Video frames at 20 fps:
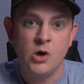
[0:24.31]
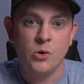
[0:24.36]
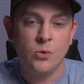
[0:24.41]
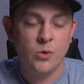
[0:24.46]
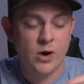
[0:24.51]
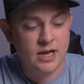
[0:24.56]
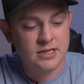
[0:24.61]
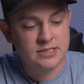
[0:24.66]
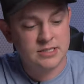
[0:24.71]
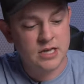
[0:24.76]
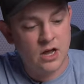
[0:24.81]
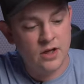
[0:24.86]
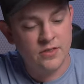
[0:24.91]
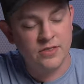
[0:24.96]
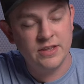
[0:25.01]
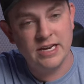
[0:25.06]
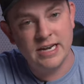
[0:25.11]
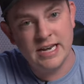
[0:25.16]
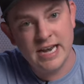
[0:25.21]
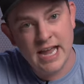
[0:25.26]
Whereas on
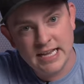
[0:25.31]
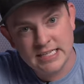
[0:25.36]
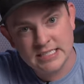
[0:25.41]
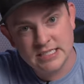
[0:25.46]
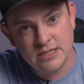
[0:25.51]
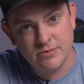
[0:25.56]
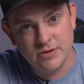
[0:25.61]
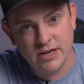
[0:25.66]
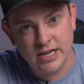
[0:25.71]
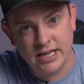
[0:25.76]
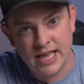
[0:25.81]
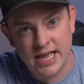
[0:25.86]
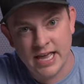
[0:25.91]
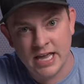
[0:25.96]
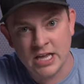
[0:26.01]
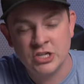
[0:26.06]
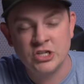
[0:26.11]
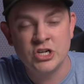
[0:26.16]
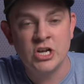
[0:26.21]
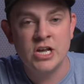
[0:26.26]
the Nicey Rig
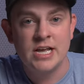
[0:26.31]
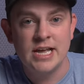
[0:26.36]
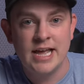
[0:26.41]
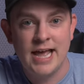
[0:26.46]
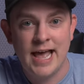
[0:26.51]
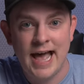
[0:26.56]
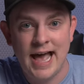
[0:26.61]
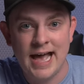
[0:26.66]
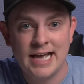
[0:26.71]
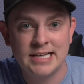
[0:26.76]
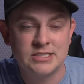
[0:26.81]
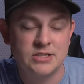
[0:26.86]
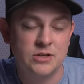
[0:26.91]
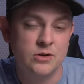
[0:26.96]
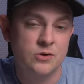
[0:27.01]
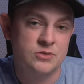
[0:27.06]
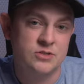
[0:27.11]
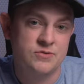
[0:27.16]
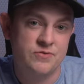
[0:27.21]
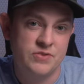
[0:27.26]
cage, it has
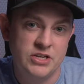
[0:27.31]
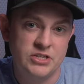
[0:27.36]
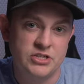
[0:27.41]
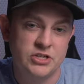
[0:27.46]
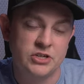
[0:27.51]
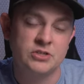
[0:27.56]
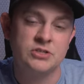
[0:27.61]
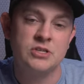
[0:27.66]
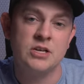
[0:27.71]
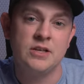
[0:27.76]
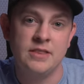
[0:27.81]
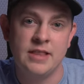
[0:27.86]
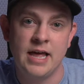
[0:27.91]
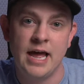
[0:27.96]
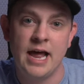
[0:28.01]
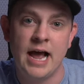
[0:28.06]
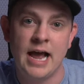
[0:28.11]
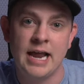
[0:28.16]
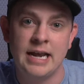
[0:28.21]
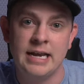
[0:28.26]
those features
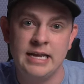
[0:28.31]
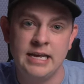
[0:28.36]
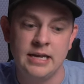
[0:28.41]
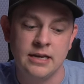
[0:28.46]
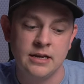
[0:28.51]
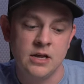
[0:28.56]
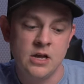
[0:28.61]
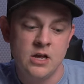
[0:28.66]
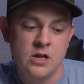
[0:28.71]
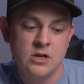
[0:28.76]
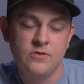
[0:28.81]
that I need.